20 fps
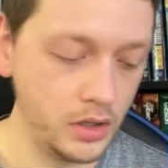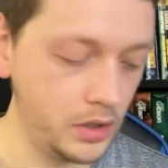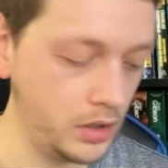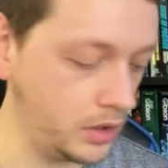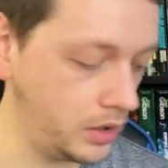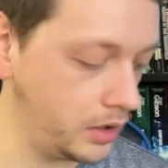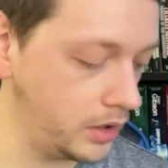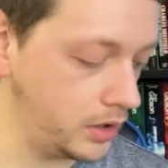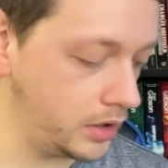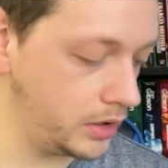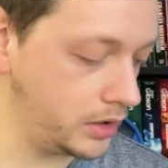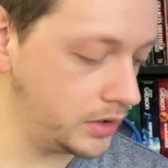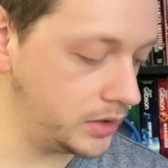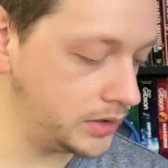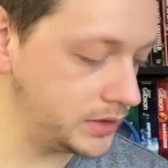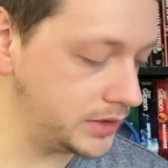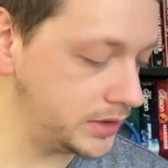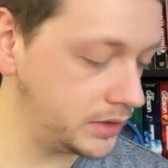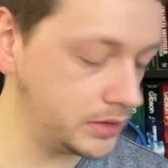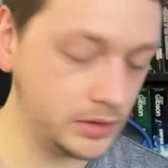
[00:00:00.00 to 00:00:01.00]

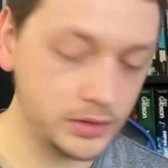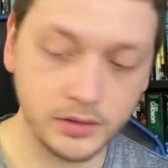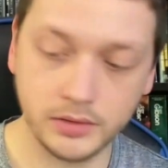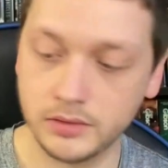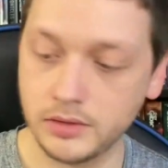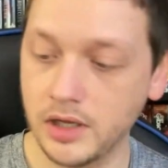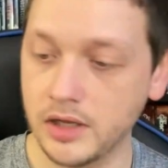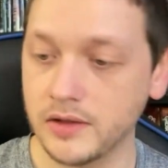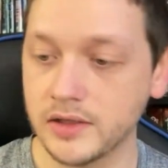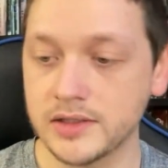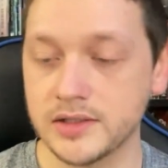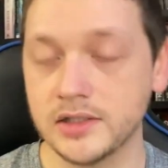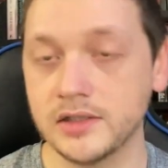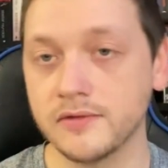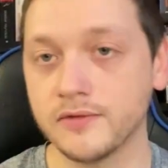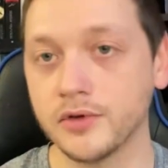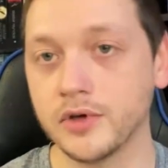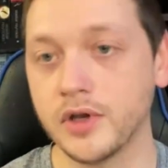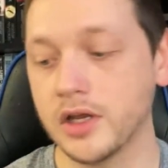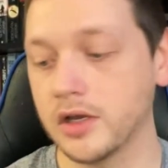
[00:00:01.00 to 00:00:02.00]
And yeah, that's it
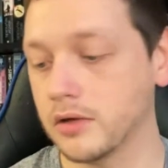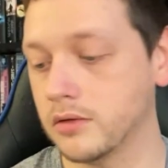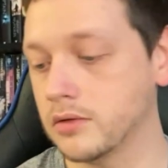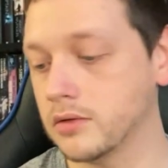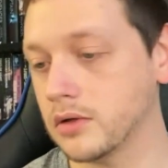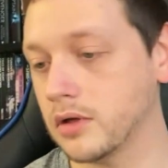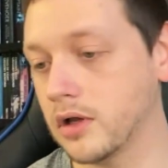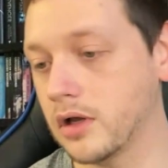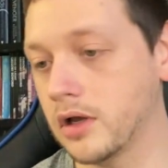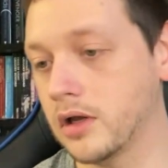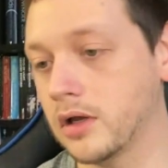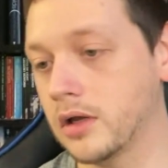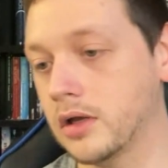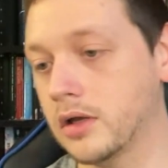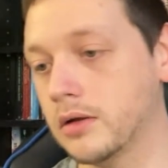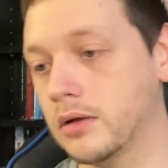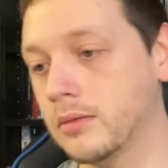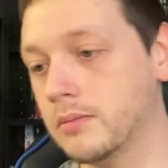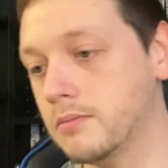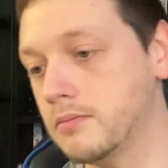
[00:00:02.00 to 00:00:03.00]
for now.
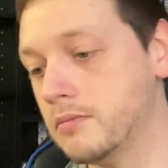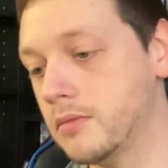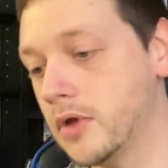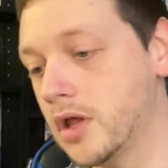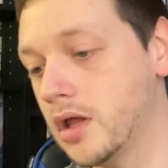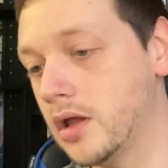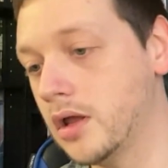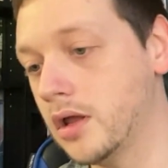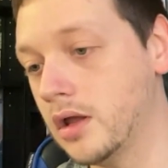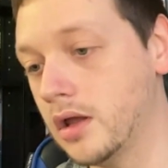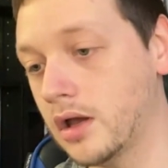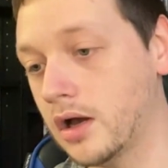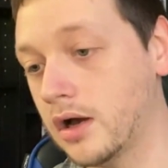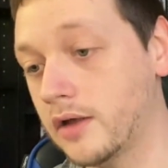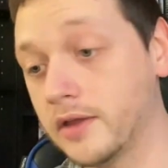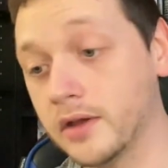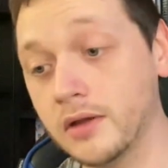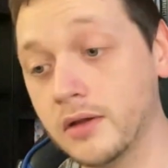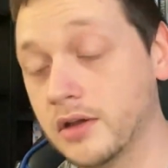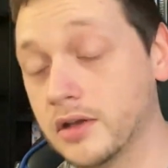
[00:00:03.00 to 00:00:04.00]
I
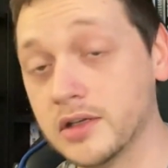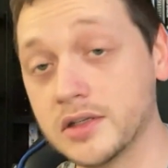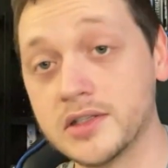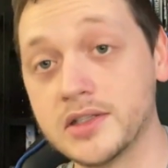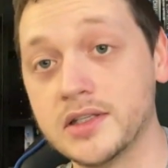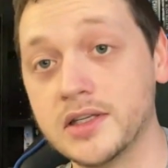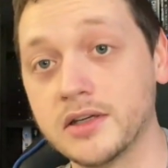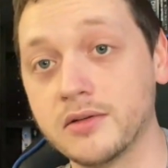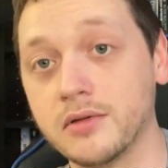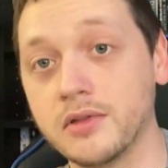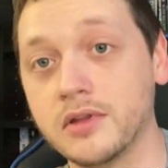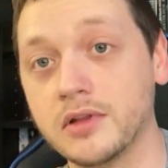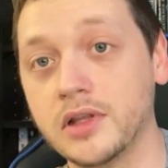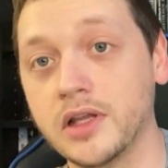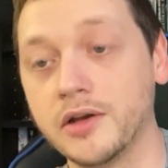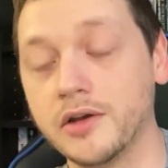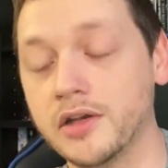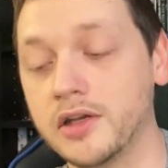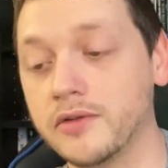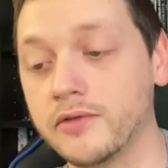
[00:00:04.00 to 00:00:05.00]
think I'm gonna stick with the
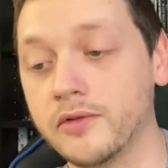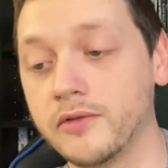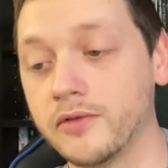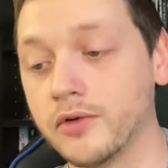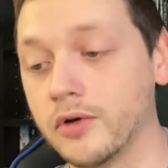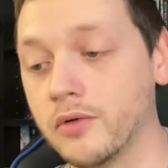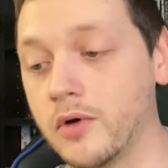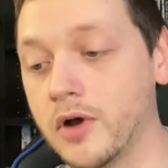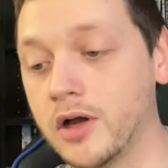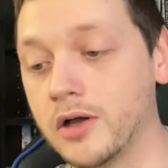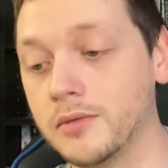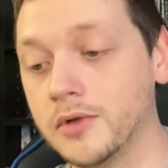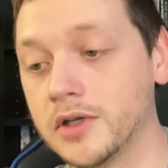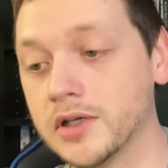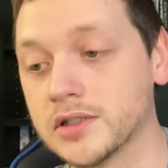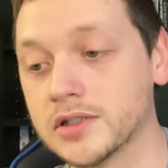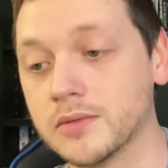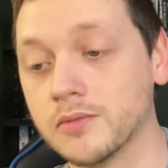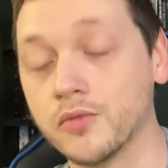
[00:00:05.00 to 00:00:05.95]
Larry Niven for a while because I'm